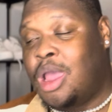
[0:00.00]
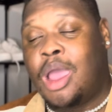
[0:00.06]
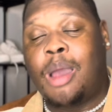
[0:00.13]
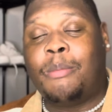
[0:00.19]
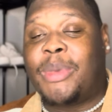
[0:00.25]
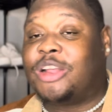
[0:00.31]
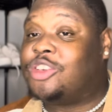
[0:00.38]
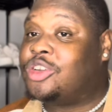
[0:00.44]

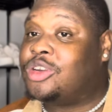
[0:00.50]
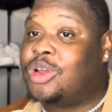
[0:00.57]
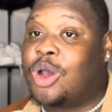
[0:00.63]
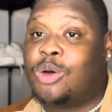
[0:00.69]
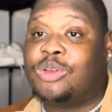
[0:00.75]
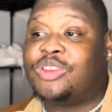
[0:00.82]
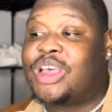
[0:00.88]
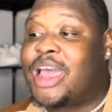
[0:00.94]
matching the
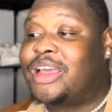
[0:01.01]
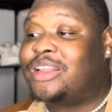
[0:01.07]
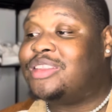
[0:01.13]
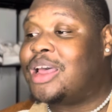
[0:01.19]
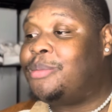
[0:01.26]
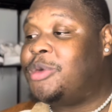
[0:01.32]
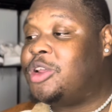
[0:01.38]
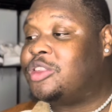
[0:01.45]
outsides
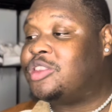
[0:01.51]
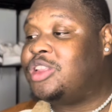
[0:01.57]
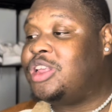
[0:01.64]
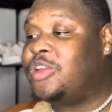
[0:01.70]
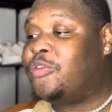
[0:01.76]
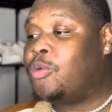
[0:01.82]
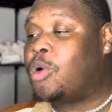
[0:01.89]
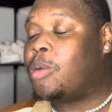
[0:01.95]
and me just need
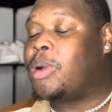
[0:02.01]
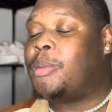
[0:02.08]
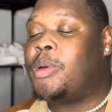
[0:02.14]
to work on